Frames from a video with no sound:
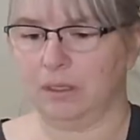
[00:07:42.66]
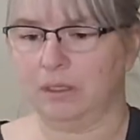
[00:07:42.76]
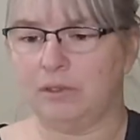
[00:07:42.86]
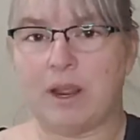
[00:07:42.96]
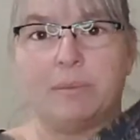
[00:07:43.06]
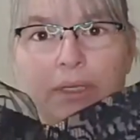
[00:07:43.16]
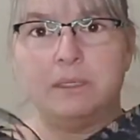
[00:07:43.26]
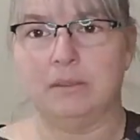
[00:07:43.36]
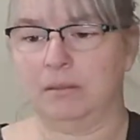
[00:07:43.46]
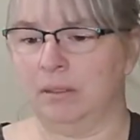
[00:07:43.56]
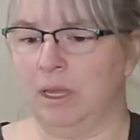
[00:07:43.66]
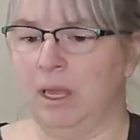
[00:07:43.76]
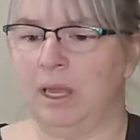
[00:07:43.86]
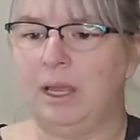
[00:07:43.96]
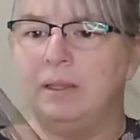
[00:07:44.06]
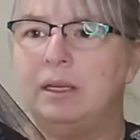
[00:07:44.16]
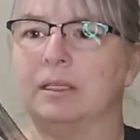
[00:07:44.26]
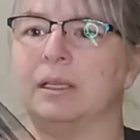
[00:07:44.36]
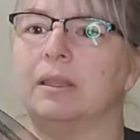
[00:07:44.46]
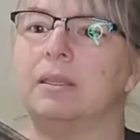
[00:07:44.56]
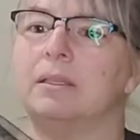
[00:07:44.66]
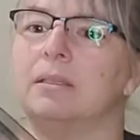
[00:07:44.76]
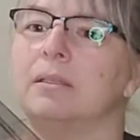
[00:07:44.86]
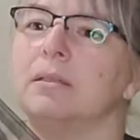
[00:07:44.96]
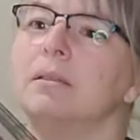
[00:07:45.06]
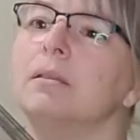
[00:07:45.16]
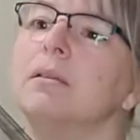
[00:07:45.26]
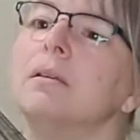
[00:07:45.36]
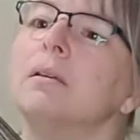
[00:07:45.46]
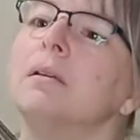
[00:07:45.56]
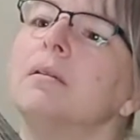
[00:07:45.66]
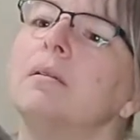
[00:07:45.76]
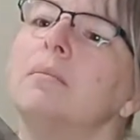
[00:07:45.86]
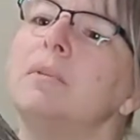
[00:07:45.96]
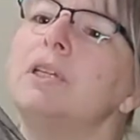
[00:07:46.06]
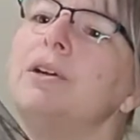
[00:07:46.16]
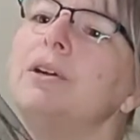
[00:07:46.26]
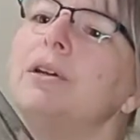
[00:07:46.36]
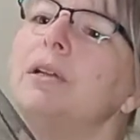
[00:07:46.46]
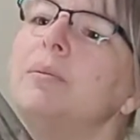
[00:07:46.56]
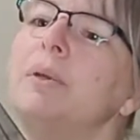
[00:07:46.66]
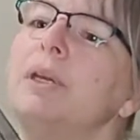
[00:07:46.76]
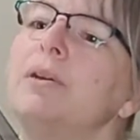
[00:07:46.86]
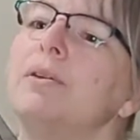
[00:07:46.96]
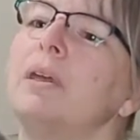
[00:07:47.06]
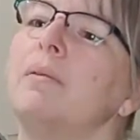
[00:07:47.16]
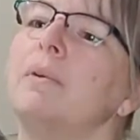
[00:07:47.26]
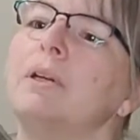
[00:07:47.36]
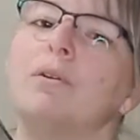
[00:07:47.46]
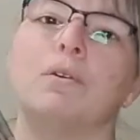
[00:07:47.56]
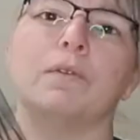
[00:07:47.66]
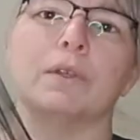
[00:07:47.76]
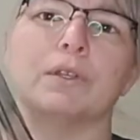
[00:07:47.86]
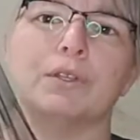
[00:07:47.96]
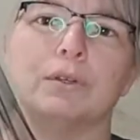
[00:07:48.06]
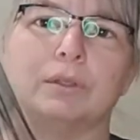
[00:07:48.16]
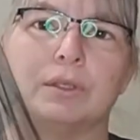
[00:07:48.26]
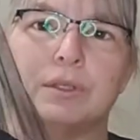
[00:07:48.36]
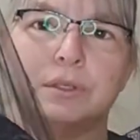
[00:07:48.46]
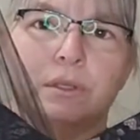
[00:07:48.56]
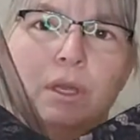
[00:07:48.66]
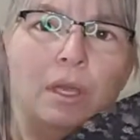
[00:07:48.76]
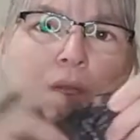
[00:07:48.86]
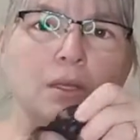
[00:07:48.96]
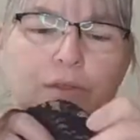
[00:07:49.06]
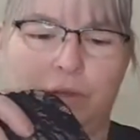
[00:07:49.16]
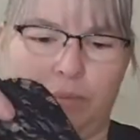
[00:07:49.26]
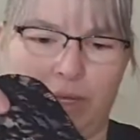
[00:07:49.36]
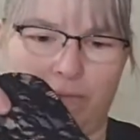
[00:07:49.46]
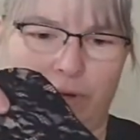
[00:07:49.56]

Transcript: strapless, and then it's got this material up here that would go over the shoulders. So it would be a